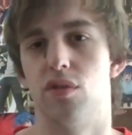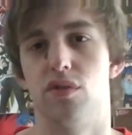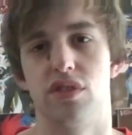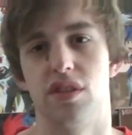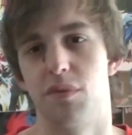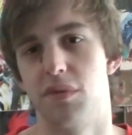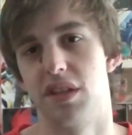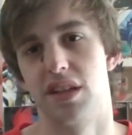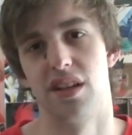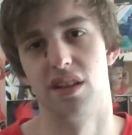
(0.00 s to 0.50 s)
or
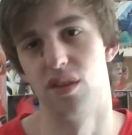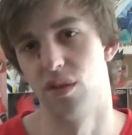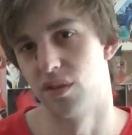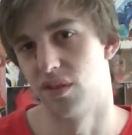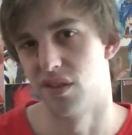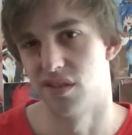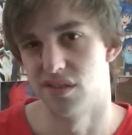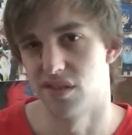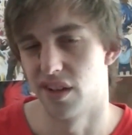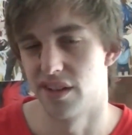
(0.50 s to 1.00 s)
something along
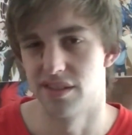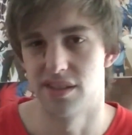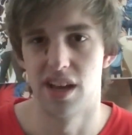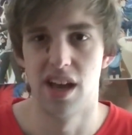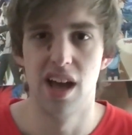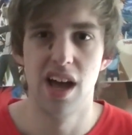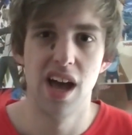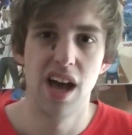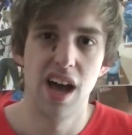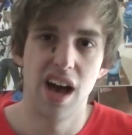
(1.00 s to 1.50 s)
those lines.
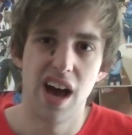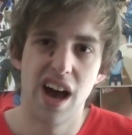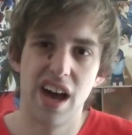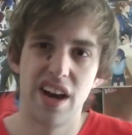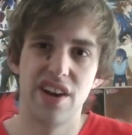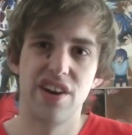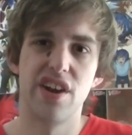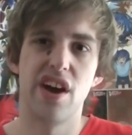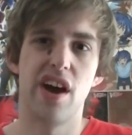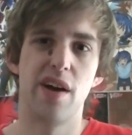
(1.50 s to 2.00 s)
I
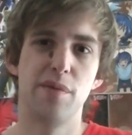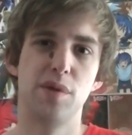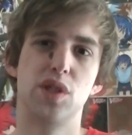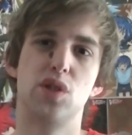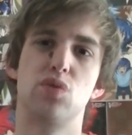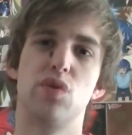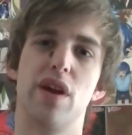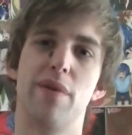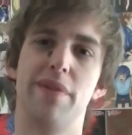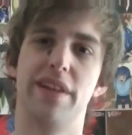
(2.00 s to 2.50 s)
don't know, I'm
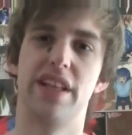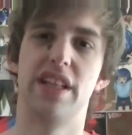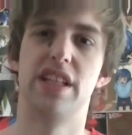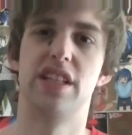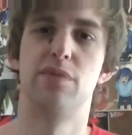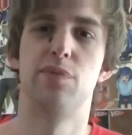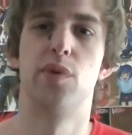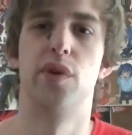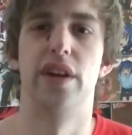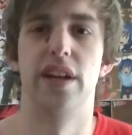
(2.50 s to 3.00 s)
just rambling at
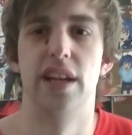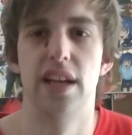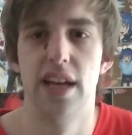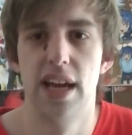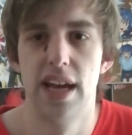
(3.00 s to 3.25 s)
this point.